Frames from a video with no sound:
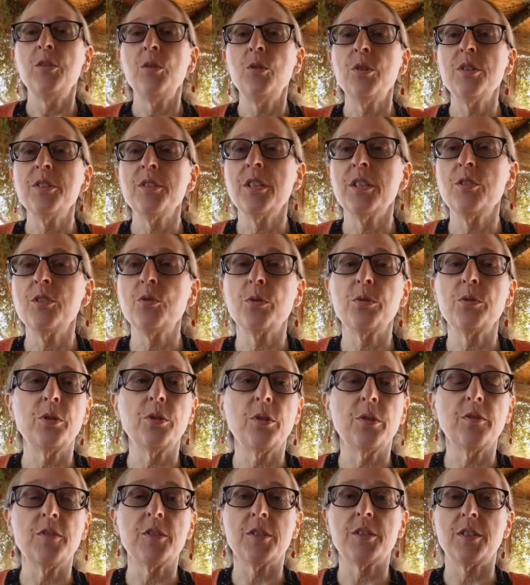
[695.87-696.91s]
your central
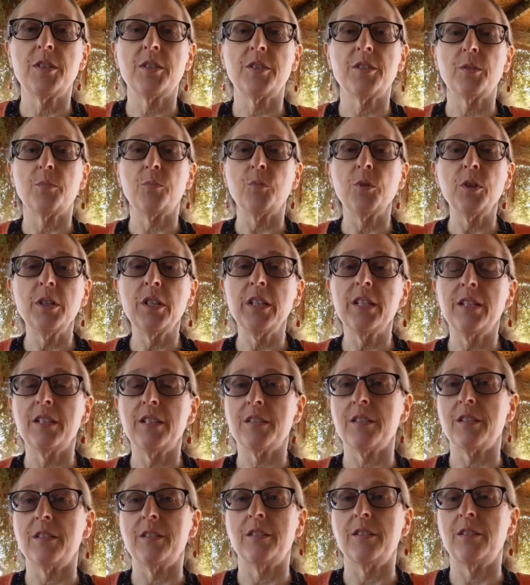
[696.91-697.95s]
nervous system really
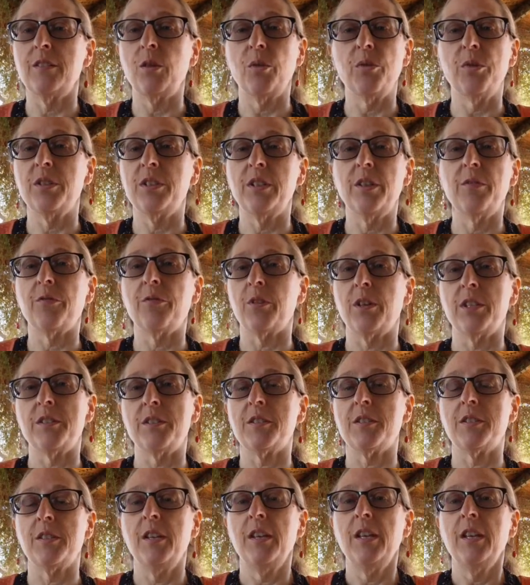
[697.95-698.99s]
doesn't know the
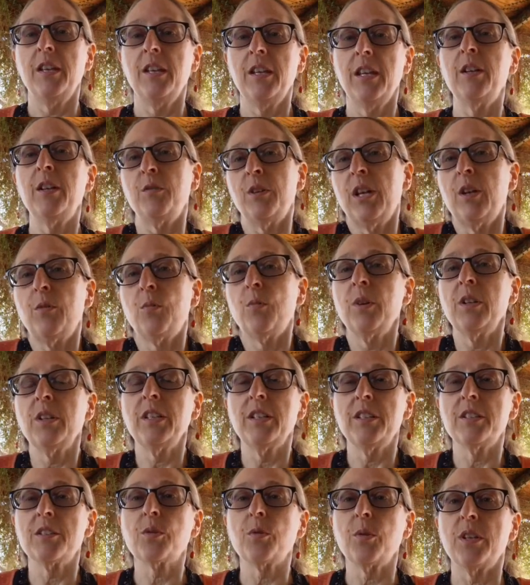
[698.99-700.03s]
difference. It
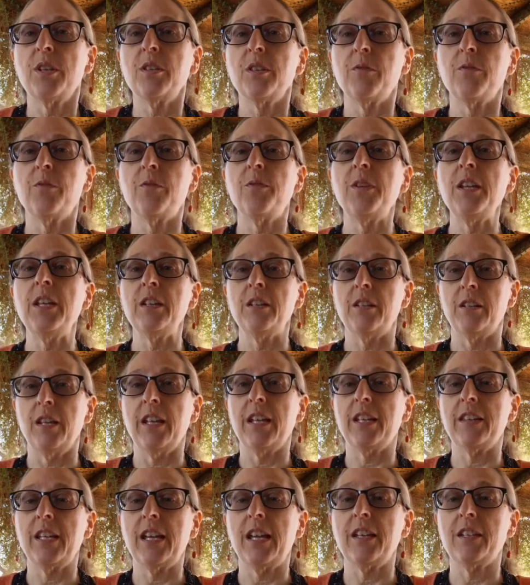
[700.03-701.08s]
really is going to feel
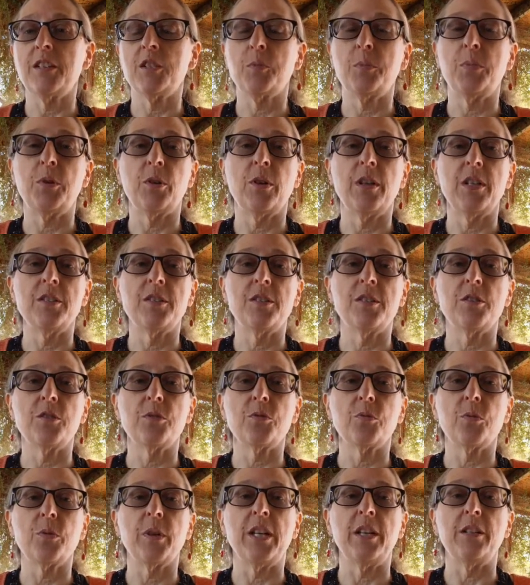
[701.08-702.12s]
like that experience is
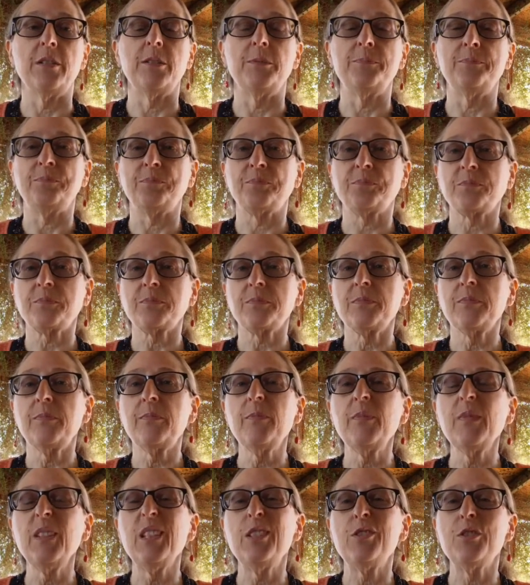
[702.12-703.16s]
real.
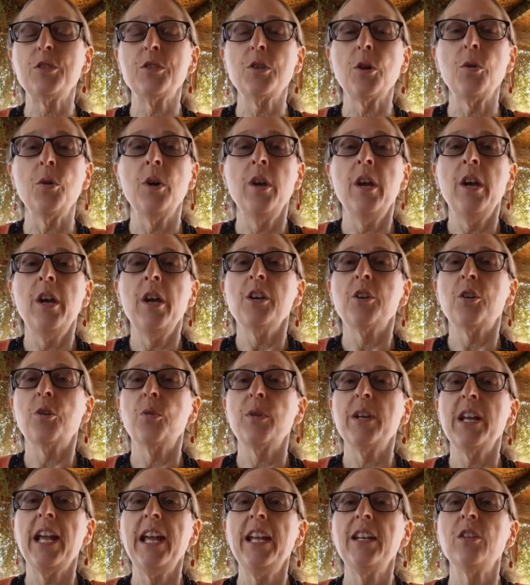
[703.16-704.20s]
So
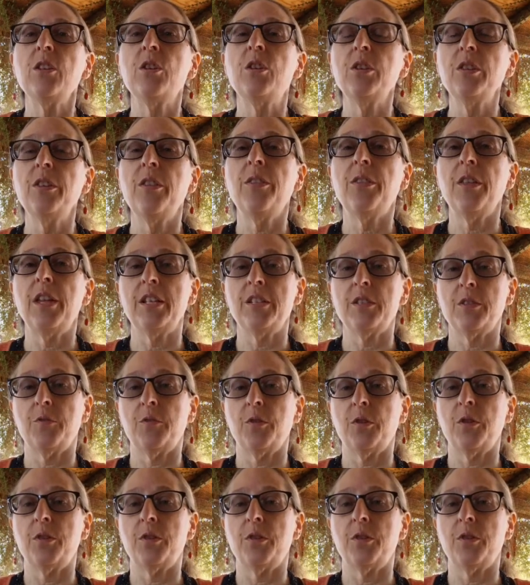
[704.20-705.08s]
create good things for